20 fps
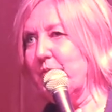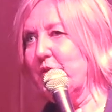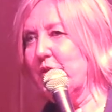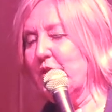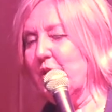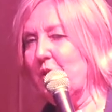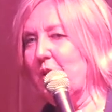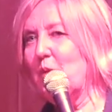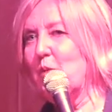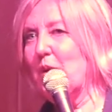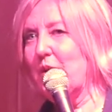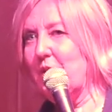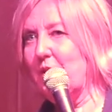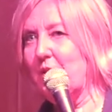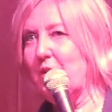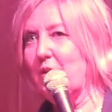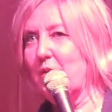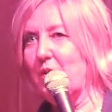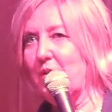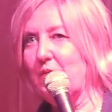So I want you
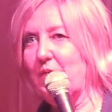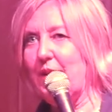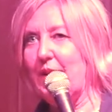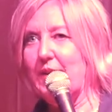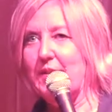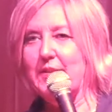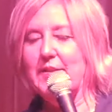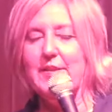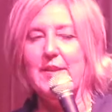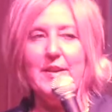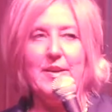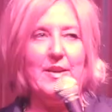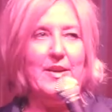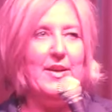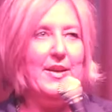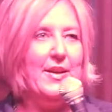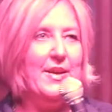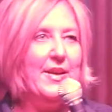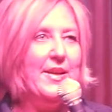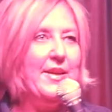to know in advance
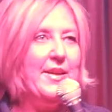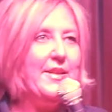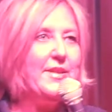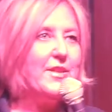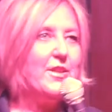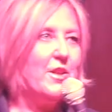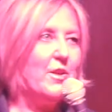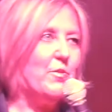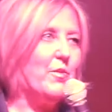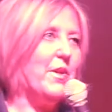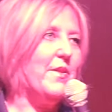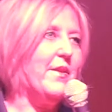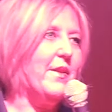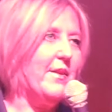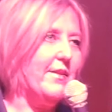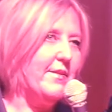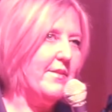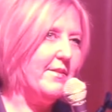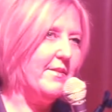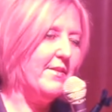that he's good with
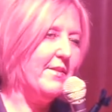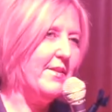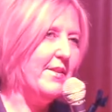it.